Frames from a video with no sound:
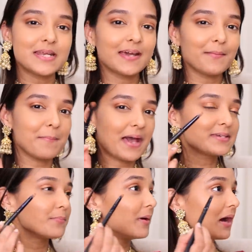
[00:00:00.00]
take a
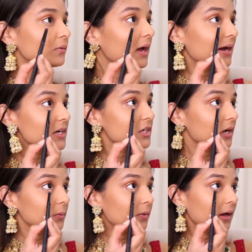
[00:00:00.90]
matte brown
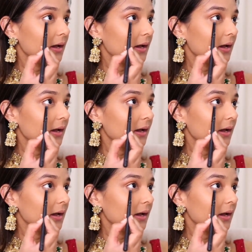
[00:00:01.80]
eyeshadow